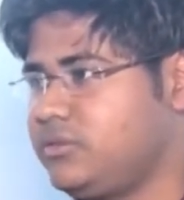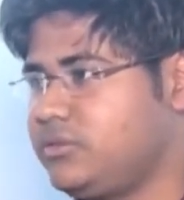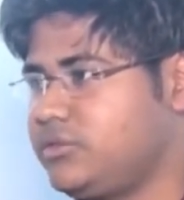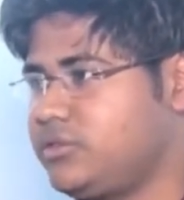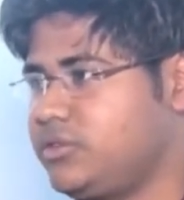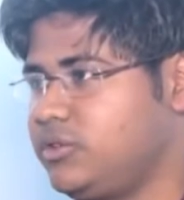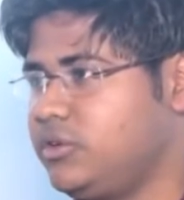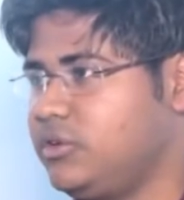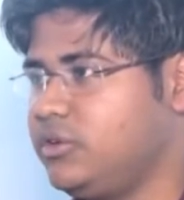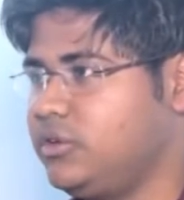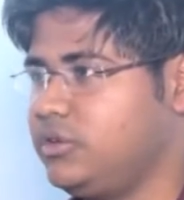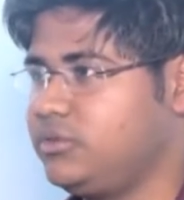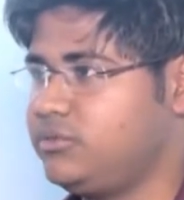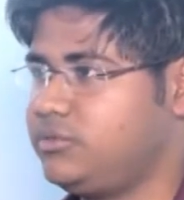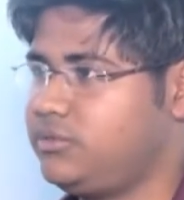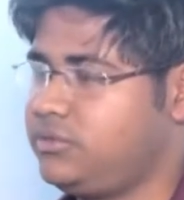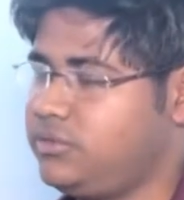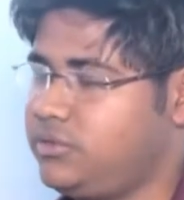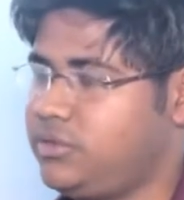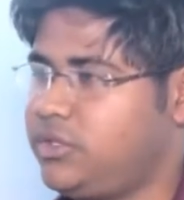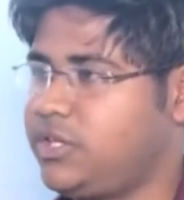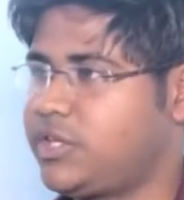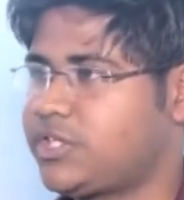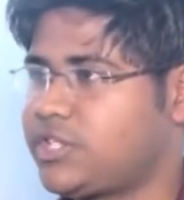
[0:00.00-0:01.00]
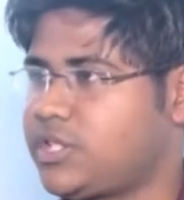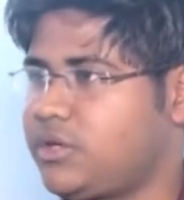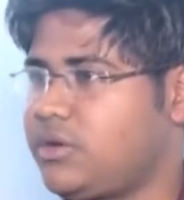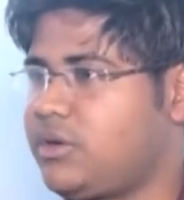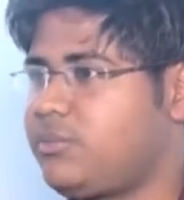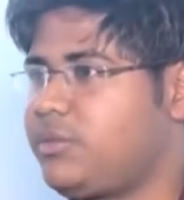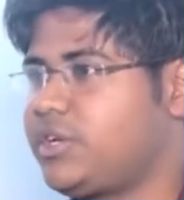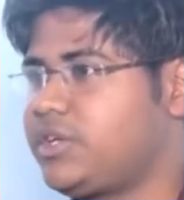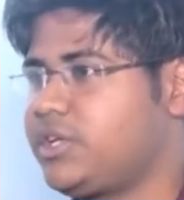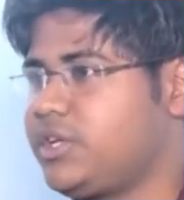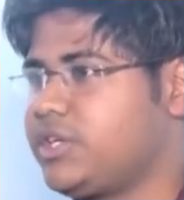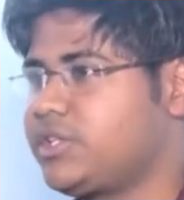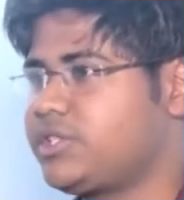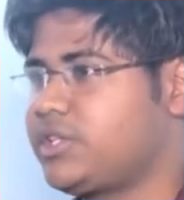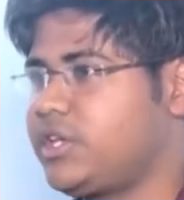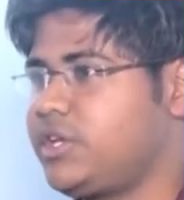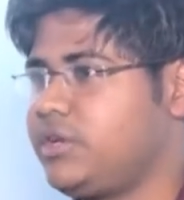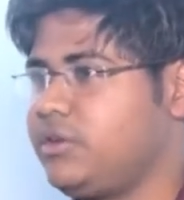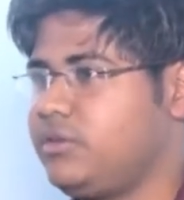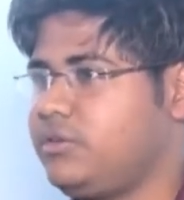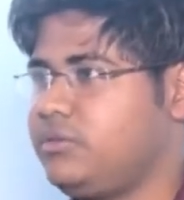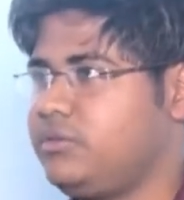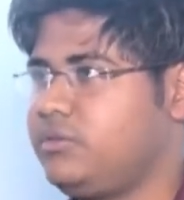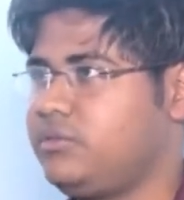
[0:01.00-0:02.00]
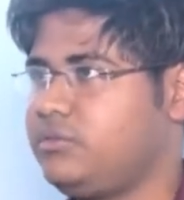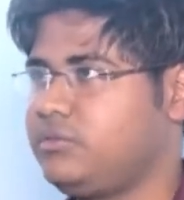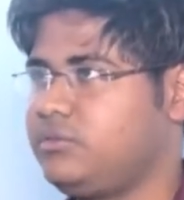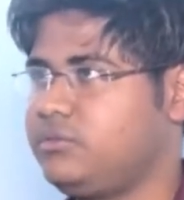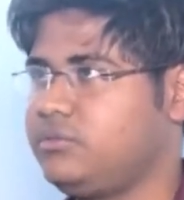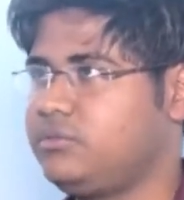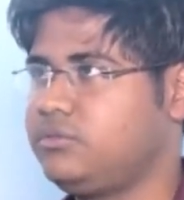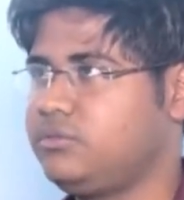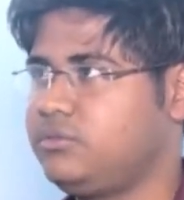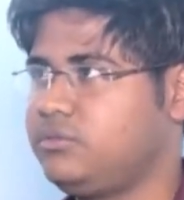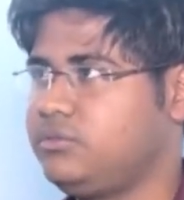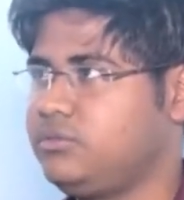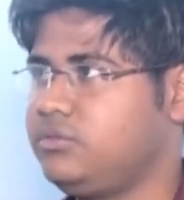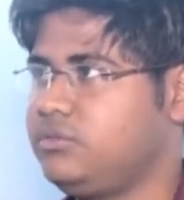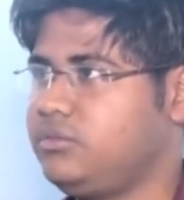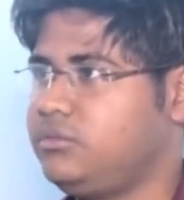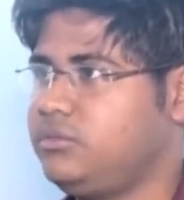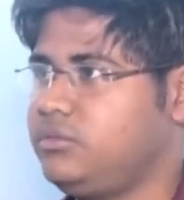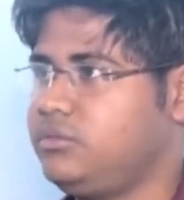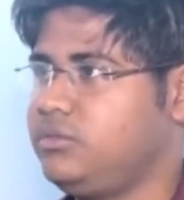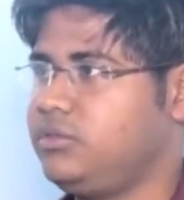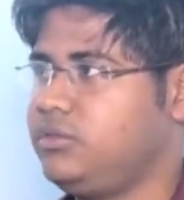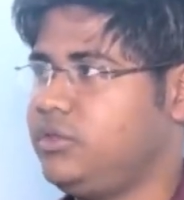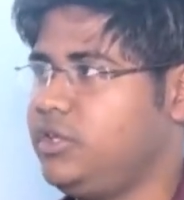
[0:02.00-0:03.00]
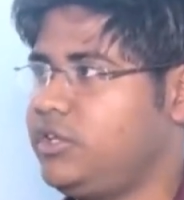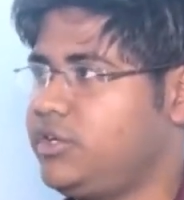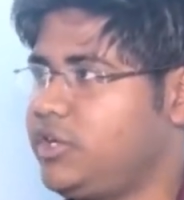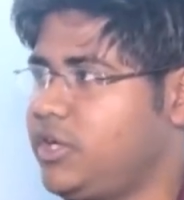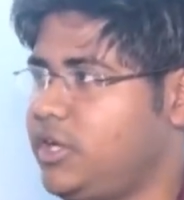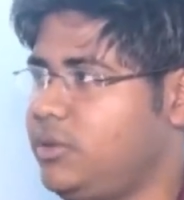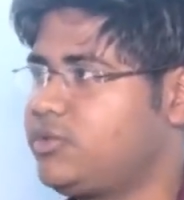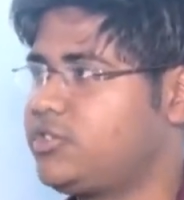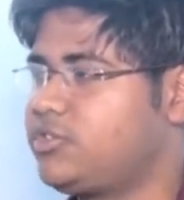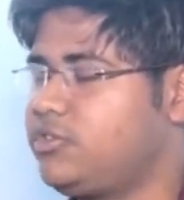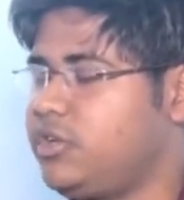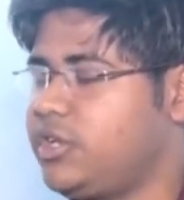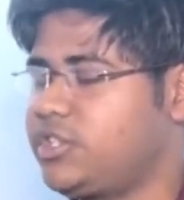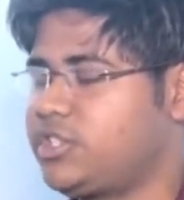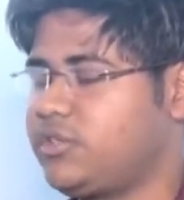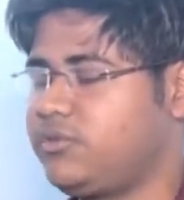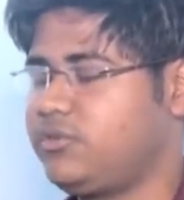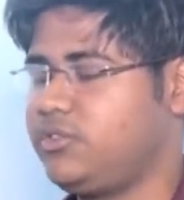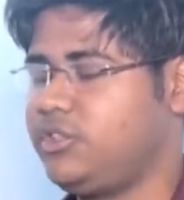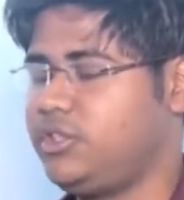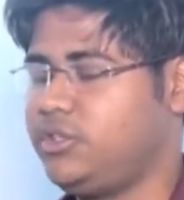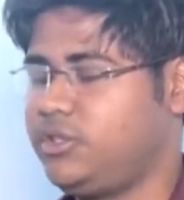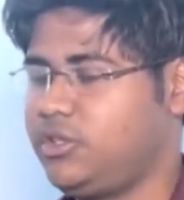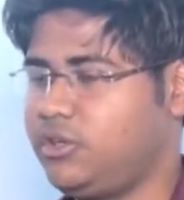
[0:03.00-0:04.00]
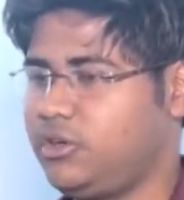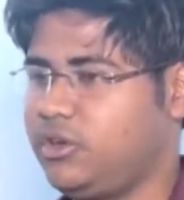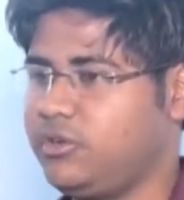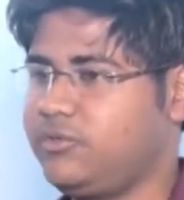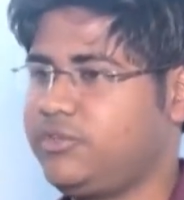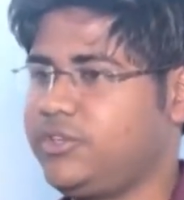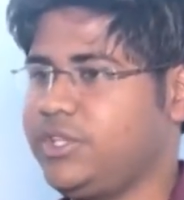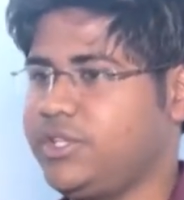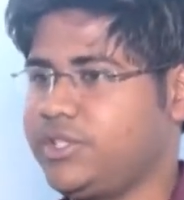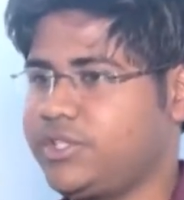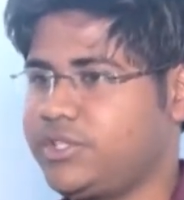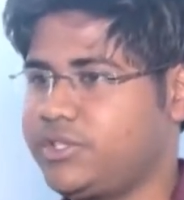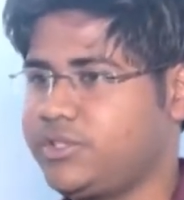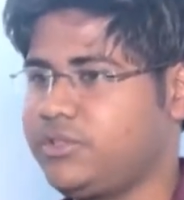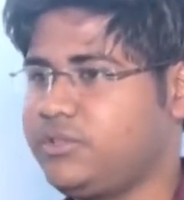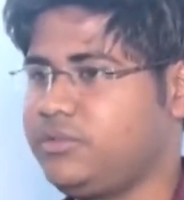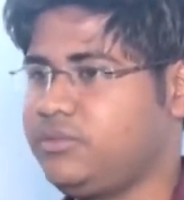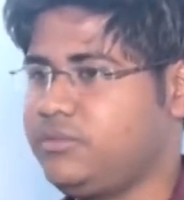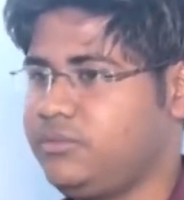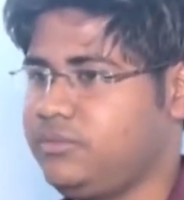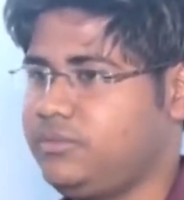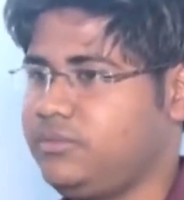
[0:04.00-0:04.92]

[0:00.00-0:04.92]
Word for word: So that's our practice, and it helps to achieve the, the confidence.